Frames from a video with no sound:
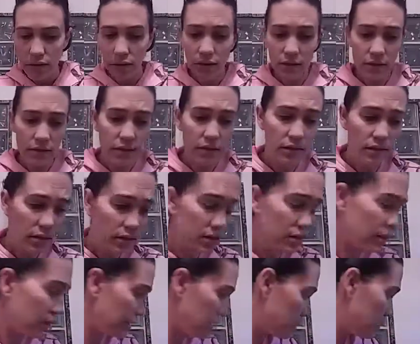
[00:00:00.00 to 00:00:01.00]
Yes, it's the
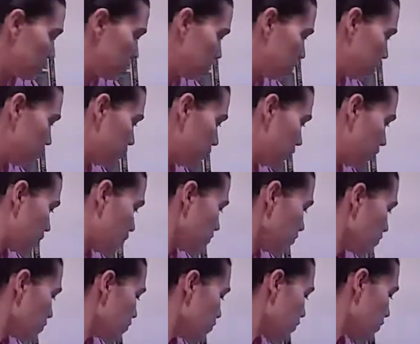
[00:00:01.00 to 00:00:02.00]
sink.
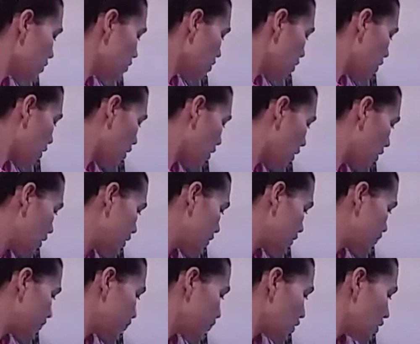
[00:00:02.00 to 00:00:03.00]
Alright,
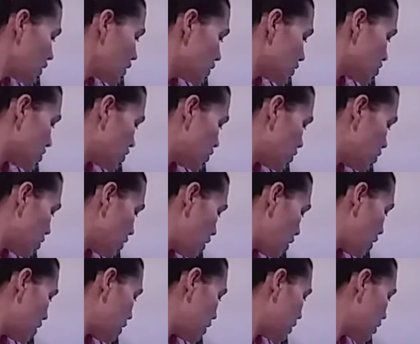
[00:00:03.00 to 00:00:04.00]
so
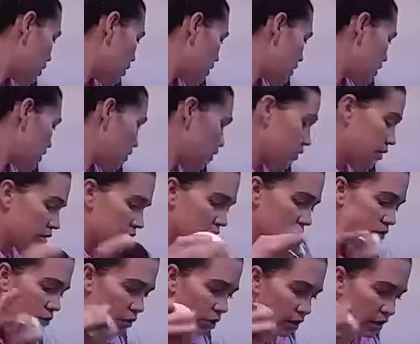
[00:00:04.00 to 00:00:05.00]
this
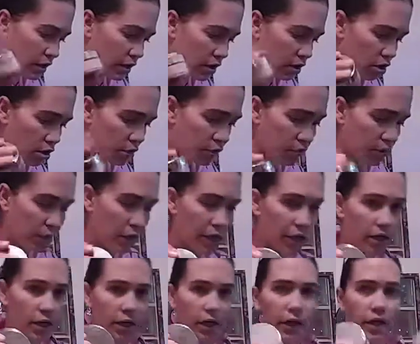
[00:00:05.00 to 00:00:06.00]
is where I get
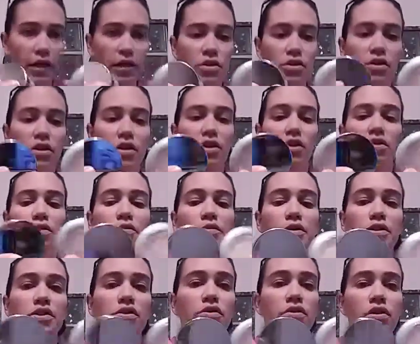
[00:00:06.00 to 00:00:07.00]
complicated. I actually go over
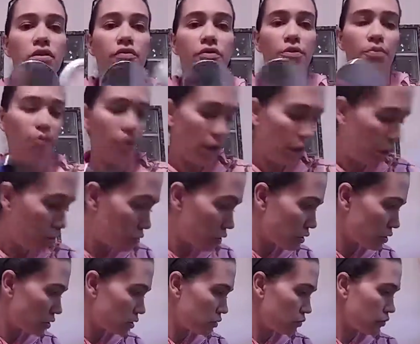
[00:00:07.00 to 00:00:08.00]
2 different
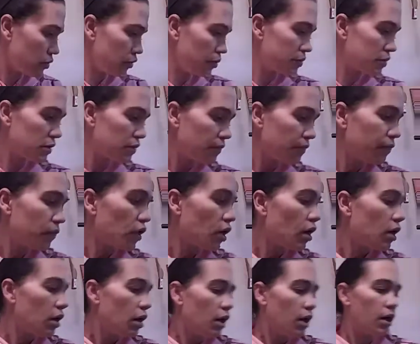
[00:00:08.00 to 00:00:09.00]
powders. Whoops!
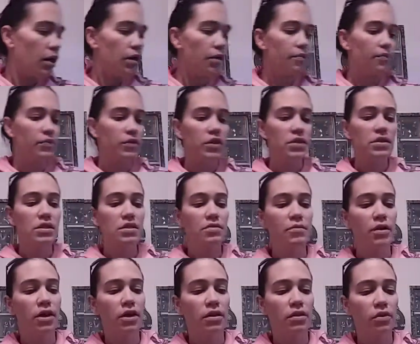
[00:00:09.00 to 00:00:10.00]
This is
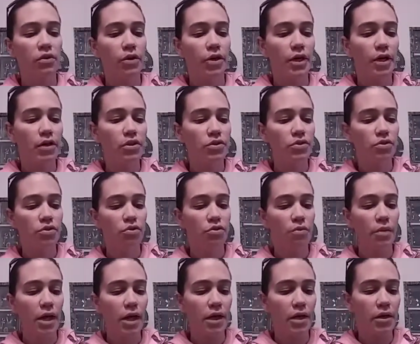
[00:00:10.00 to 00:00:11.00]
my L'Oreal True
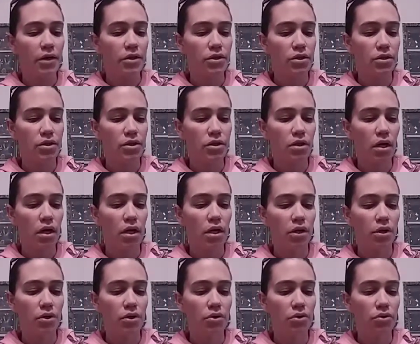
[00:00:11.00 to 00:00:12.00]
Match
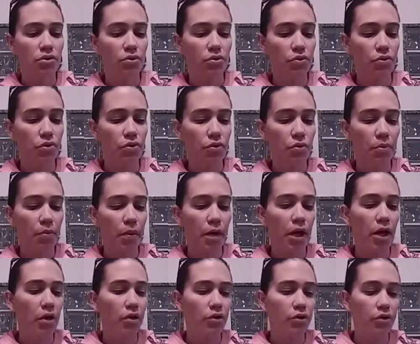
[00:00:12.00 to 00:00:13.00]
neutral
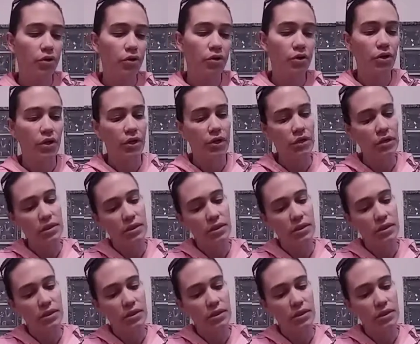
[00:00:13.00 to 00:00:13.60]
powder in the